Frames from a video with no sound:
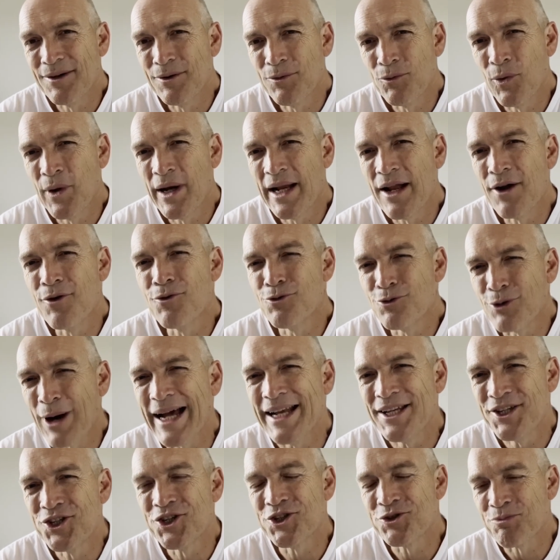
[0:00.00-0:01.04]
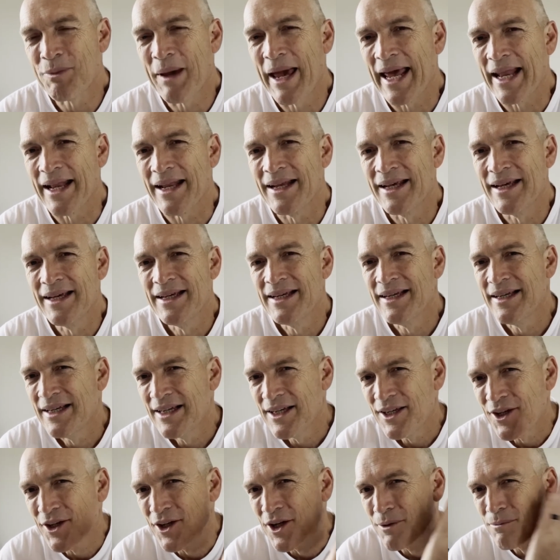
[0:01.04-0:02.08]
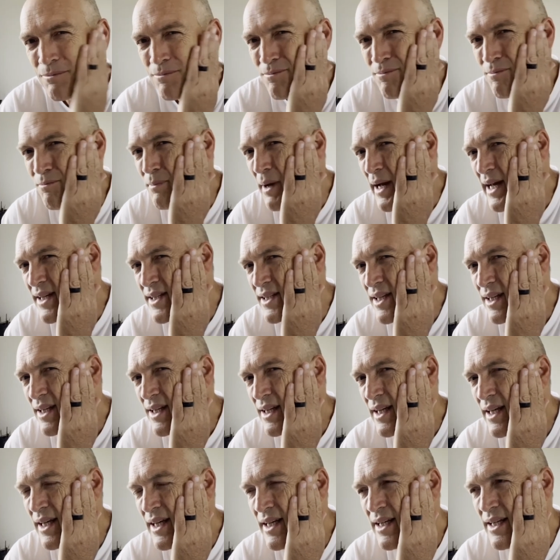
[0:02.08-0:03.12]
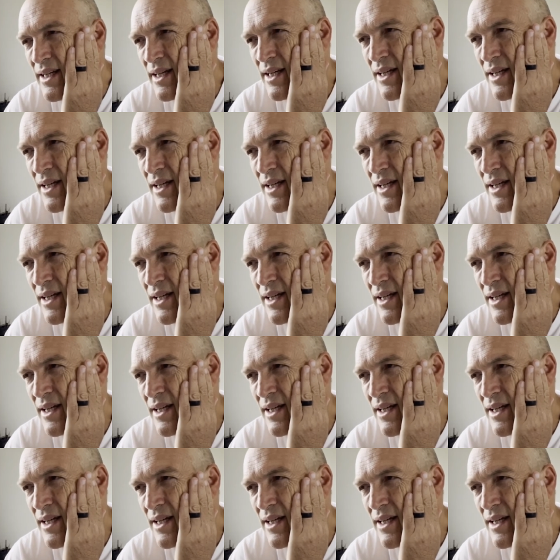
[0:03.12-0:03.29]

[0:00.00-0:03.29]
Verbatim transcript: when a righteous man you know, basically